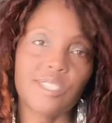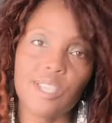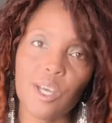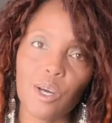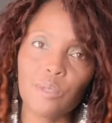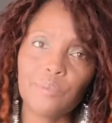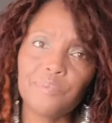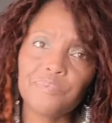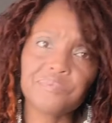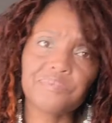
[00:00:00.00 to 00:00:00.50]

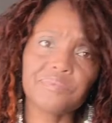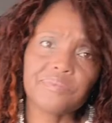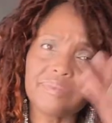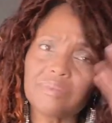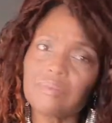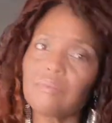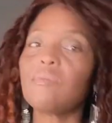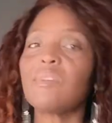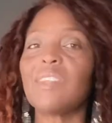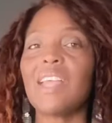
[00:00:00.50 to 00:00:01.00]
So
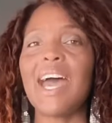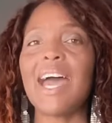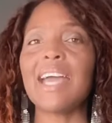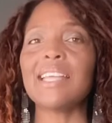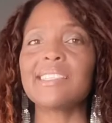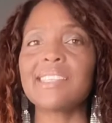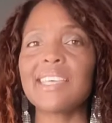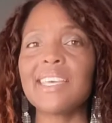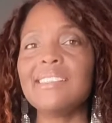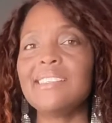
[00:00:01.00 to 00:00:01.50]
I
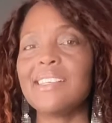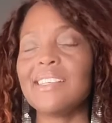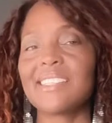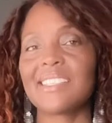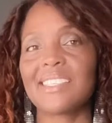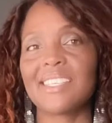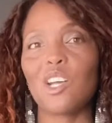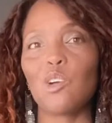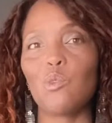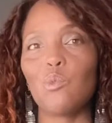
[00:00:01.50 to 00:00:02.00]
tend to
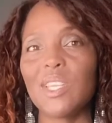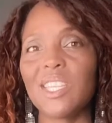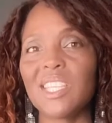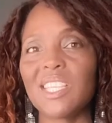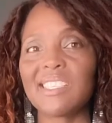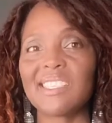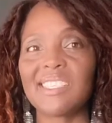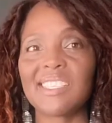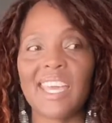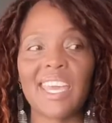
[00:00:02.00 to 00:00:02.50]
stick with
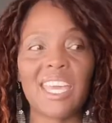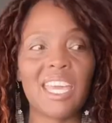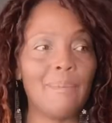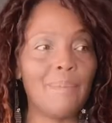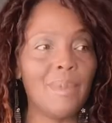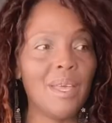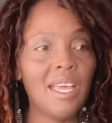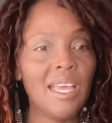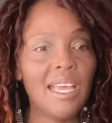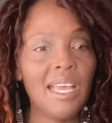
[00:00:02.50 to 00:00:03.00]
the
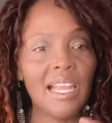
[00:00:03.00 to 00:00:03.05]
same